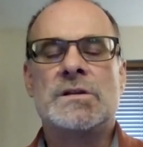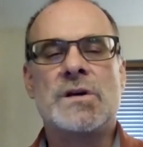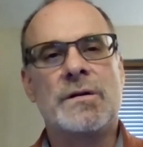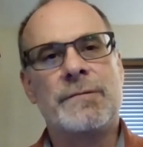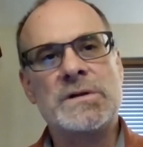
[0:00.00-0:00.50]

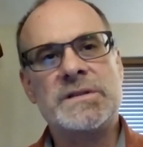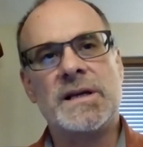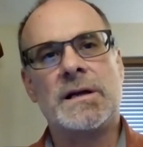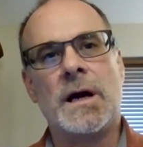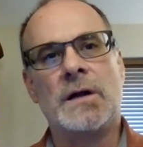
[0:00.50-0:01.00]
So the first
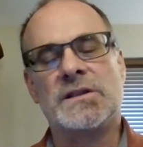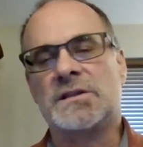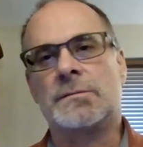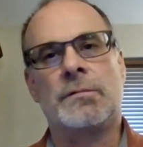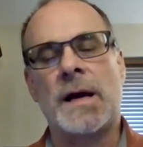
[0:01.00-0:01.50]
thing, I'll
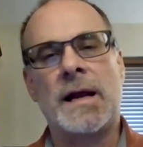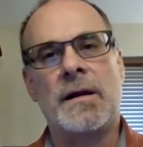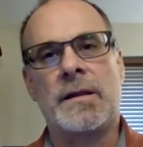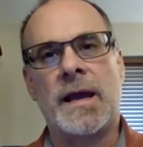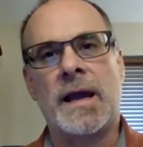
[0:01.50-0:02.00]
just right
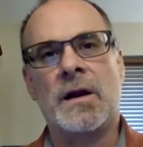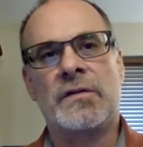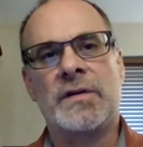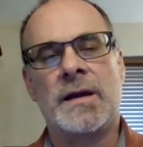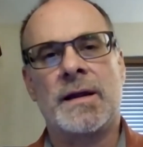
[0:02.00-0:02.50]
out of the gate,
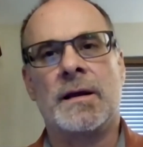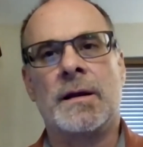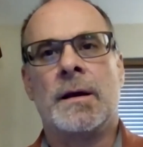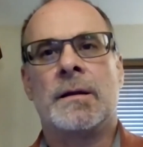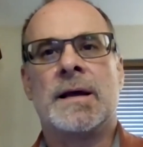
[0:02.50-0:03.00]
I'll say
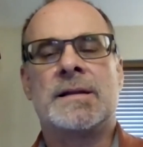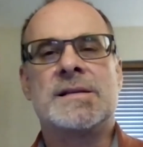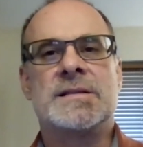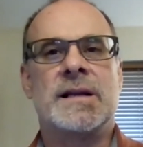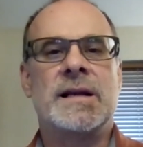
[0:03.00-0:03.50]
that
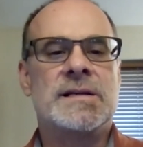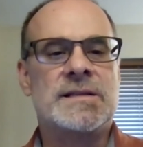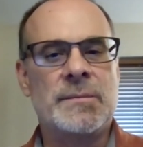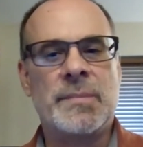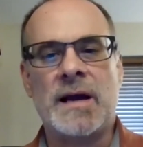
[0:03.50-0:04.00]
the city
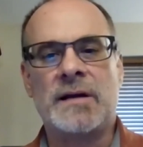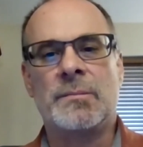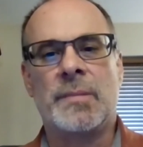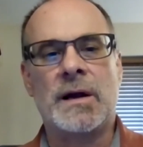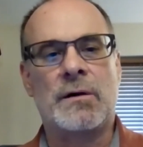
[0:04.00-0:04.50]
is
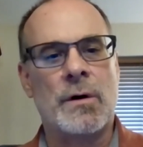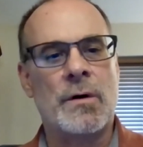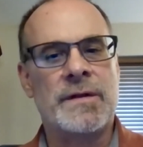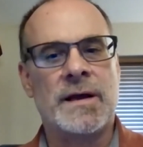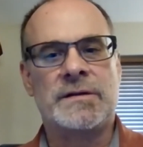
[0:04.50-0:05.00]
impacted by
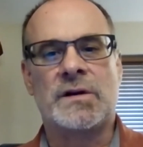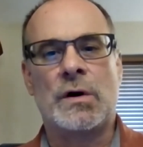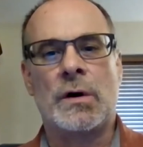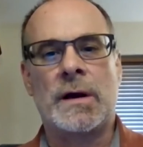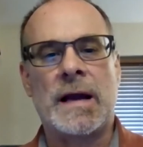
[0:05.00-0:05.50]
growth that's
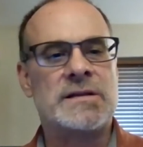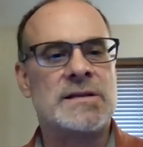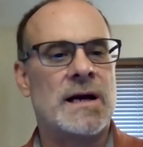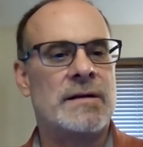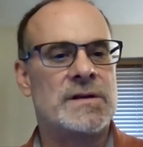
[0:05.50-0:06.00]
occurring
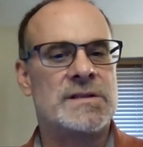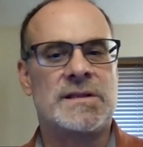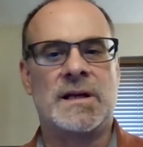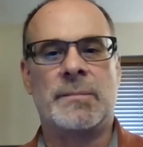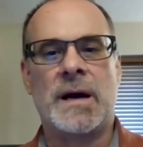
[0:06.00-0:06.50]
outside of
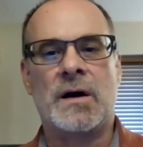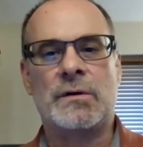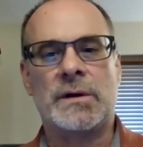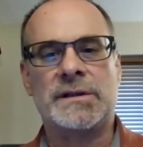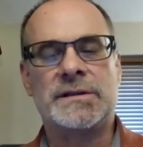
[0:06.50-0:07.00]
its city
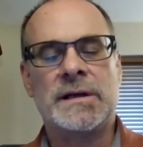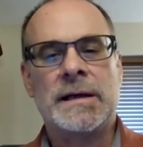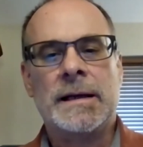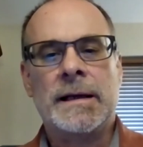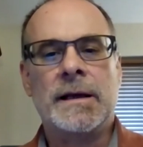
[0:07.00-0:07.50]
boundaries.
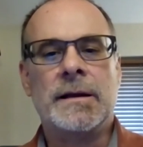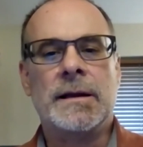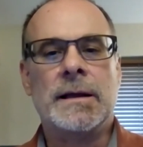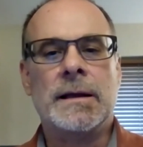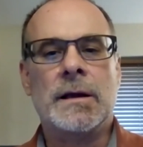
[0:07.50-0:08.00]
In
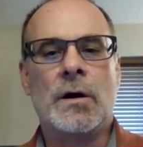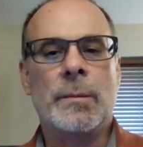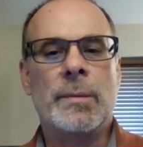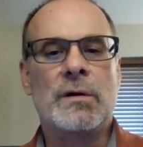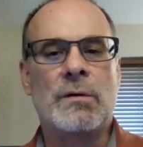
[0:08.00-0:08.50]
the
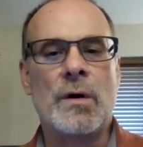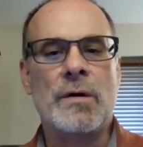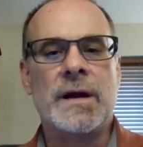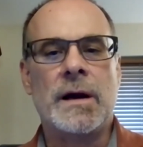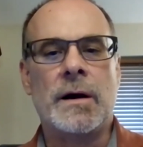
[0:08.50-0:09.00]
urban
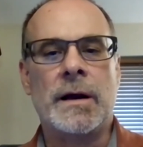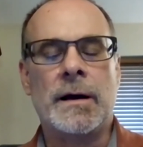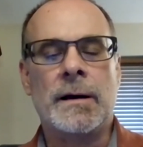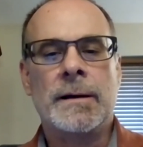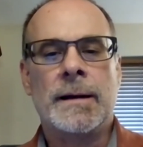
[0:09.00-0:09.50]
growth
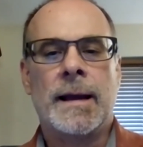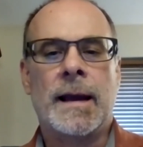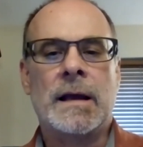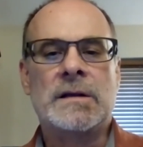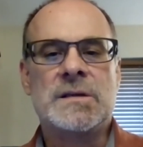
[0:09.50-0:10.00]
area
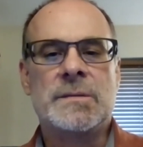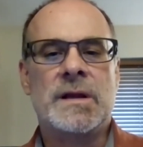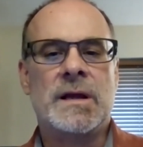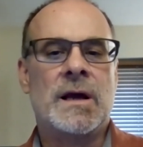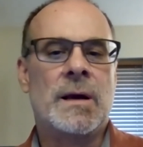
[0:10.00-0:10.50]
and some
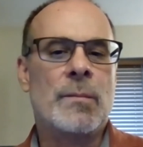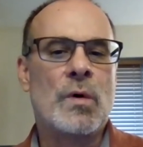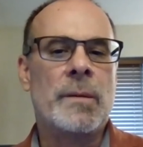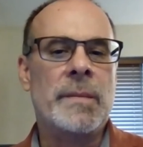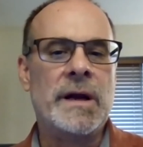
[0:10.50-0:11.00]
of the
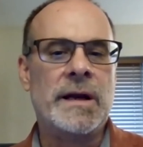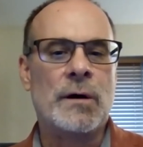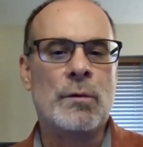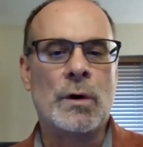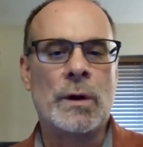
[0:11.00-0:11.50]
more
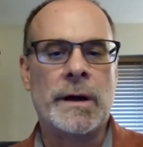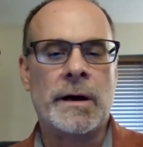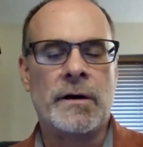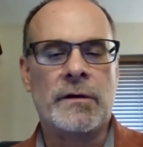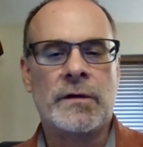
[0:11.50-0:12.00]
immediate rural
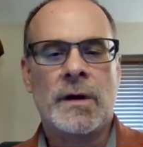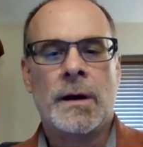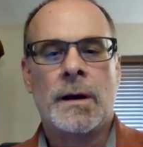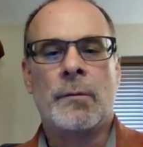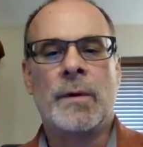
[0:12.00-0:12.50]
areas,
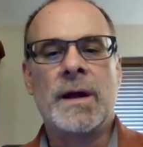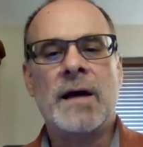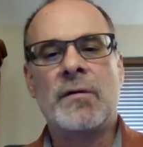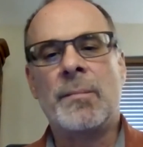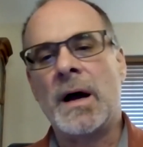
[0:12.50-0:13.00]
we
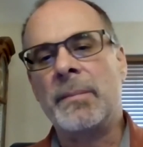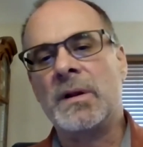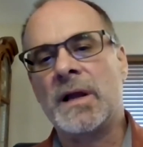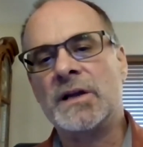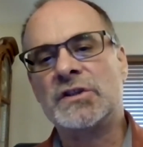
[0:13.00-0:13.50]
have a
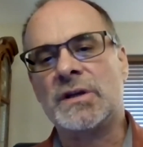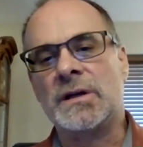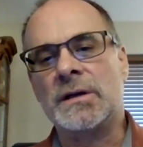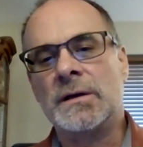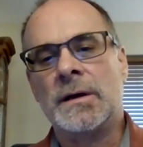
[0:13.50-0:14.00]

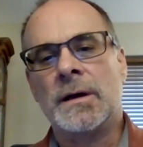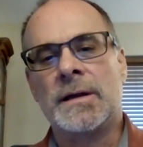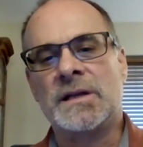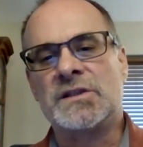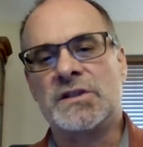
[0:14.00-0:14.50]
population
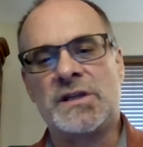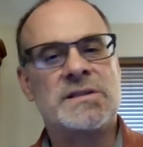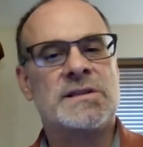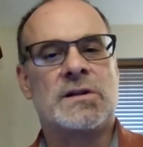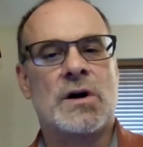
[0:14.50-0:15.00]
that's
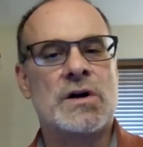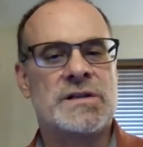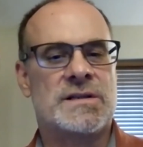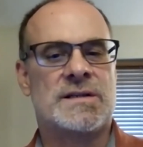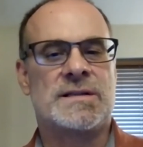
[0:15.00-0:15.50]
just as
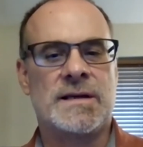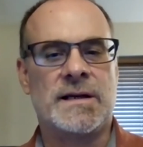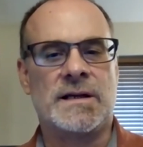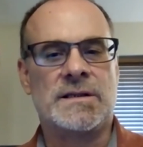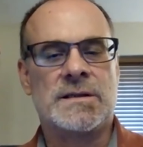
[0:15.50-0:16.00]
large as the
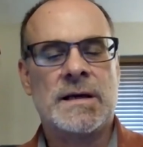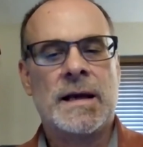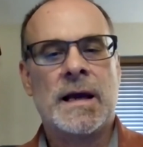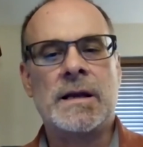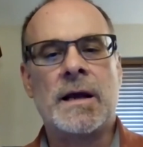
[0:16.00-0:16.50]
cities.
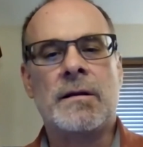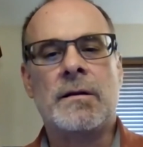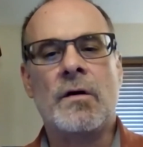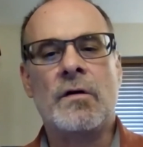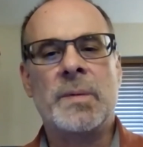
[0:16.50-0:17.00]
And
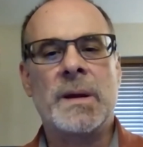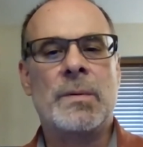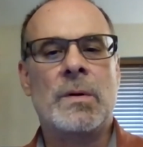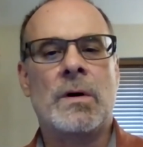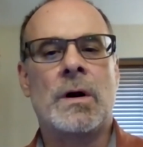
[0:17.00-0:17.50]
yet those
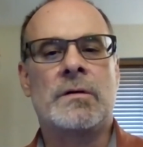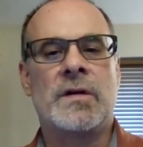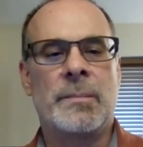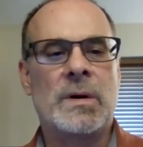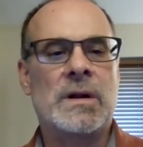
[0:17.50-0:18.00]
people are
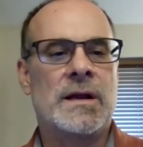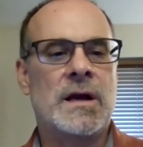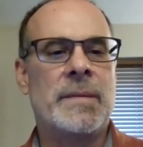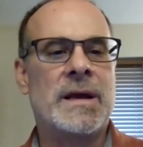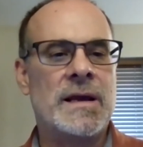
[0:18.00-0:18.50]
typically
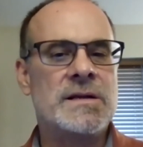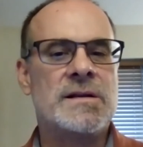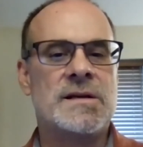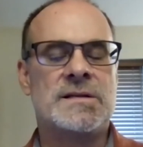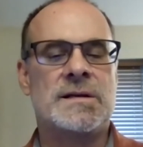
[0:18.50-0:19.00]
coming
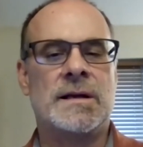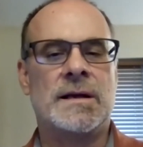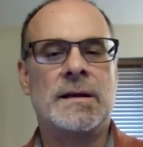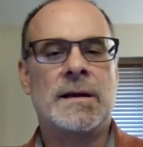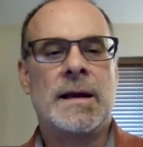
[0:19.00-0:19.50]
into the
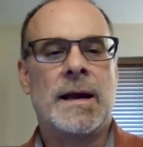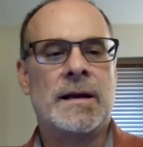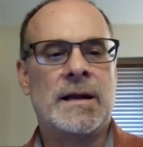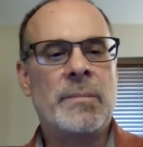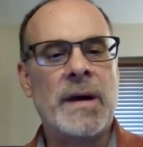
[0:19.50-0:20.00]
city
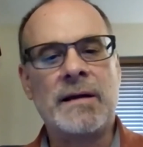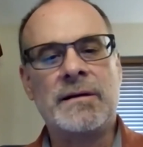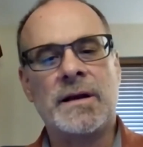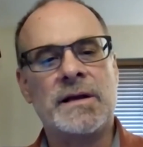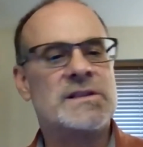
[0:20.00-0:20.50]
and
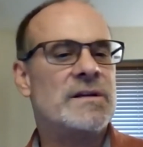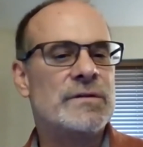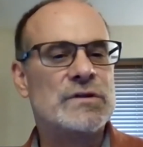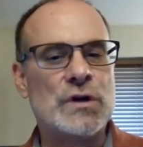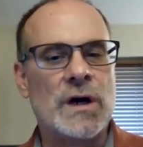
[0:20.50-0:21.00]
impacting its
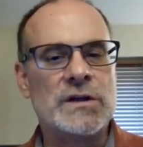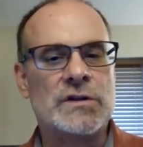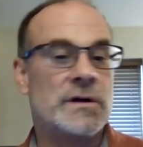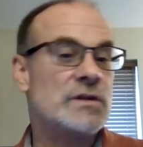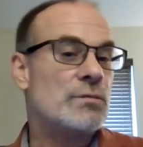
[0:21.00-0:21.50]

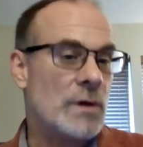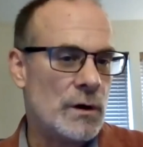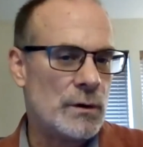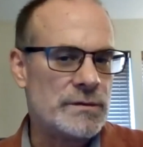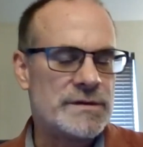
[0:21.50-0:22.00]
infrastructure, its
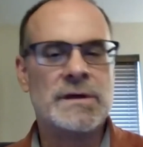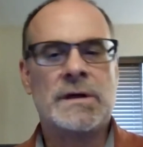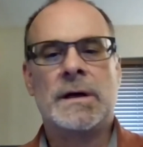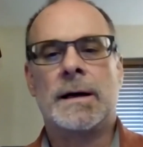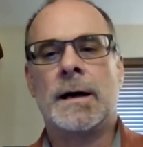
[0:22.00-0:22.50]
roads.
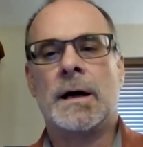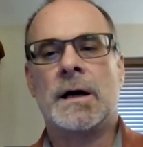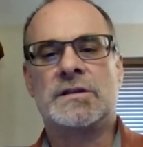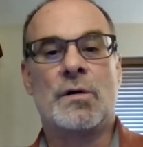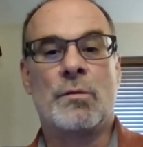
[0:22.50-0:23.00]

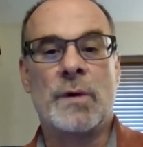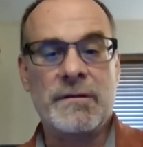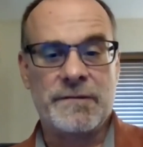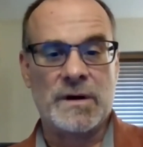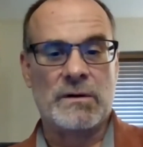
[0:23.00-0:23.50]
And so
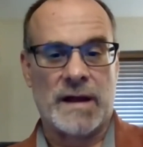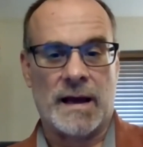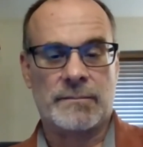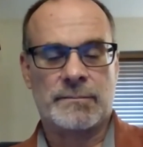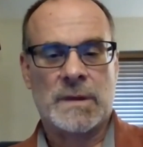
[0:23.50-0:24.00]
we feel that.